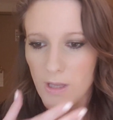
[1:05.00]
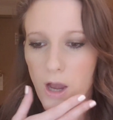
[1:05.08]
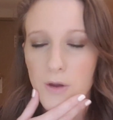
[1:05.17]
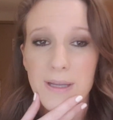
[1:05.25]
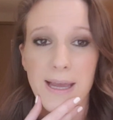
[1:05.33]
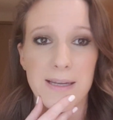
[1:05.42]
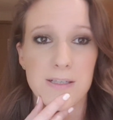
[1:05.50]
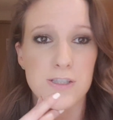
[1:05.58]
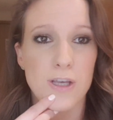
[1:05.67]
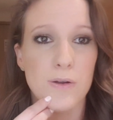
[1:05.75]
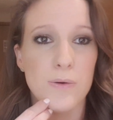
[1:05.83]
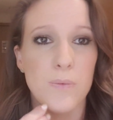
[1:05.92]
Okay,
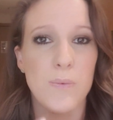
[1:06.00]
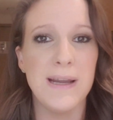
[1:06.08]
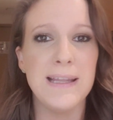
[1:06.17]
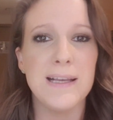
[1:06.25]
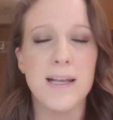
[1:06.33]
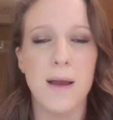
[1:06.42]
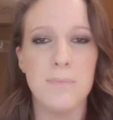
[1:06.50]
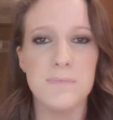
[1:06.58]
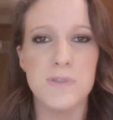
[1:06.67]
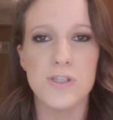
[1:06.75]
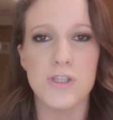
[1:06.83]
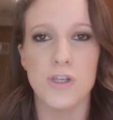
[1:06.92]
so when it
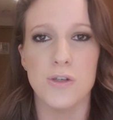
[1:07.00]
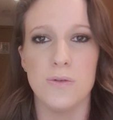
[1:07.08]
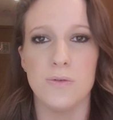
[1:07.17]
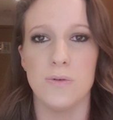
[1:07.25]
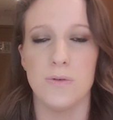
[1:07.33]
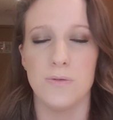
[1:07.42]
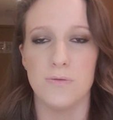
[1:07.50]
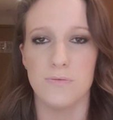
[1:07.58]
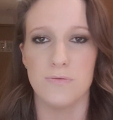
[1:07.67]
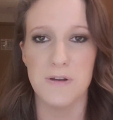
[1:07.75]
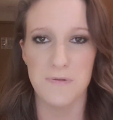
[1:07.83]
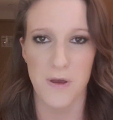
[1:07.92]
comes to
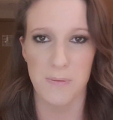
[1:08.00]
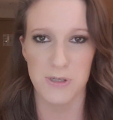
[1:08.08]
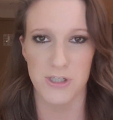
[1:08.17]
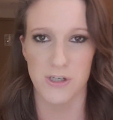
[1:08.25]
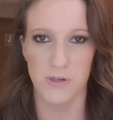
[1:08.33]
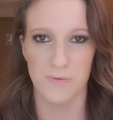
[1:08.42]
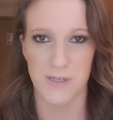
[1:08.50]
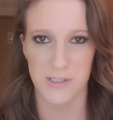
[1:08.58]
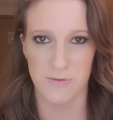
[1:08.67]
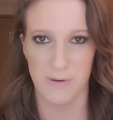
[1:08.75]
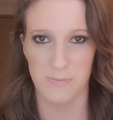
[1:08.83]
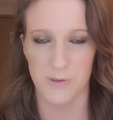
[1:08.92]
refurbishing your
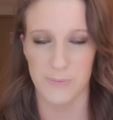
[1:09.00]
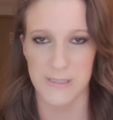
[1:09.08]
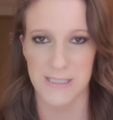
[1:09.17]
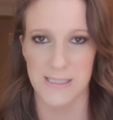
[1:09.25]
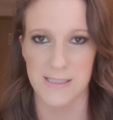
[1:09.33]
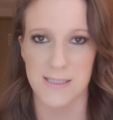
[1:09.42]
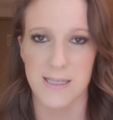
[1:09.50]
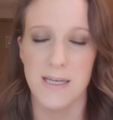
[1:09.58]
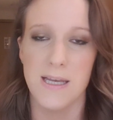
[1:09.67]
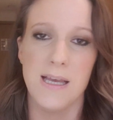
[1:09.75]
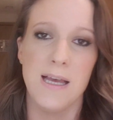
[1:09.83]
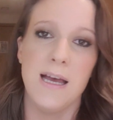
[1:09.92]
rent-to-rent properties,
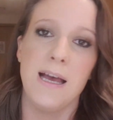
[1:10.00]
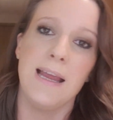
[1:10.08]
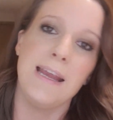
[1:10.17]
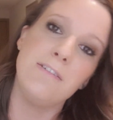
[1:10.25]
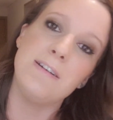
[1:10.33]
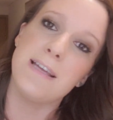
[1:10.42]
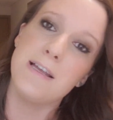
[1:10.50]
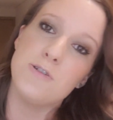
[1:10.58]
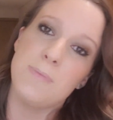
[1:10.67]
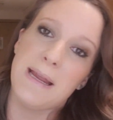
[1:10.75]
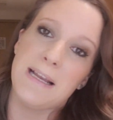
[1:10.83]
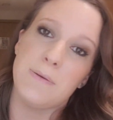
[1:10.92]
here at Kendall
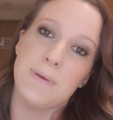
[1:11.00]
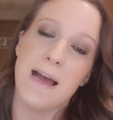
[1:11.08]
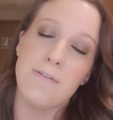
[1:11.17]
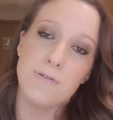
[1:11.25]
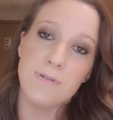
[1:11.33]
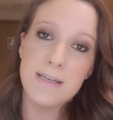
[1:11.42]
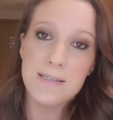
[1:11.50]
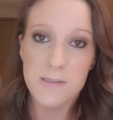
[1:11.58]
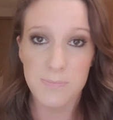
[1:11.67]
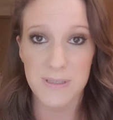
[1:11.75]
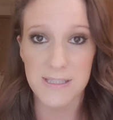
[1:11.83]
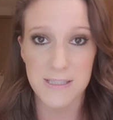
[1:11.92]
Bailey, we have a really
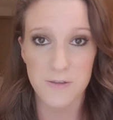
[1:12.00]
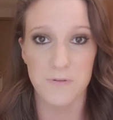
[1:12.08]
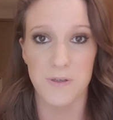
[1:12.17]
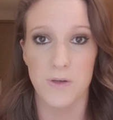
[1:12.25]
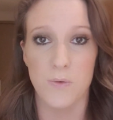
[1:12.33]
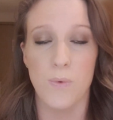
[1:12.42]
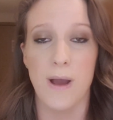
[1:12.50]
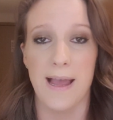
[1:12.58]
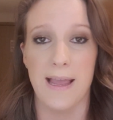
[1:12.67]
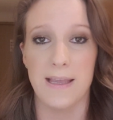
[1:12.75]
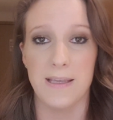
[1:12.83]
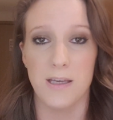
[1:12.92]
specific
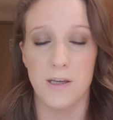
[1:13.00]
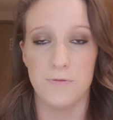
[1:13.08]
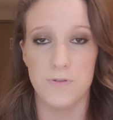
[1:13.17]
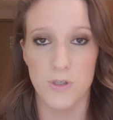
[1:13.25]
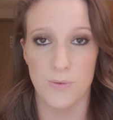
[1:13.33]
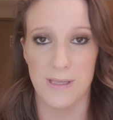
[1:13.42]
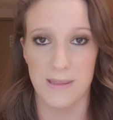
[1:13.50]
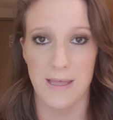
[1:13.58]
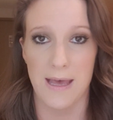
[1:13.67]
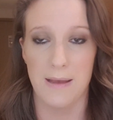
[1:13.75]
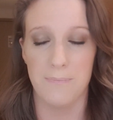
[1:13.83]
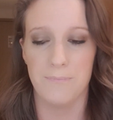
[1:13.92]
way of doing that.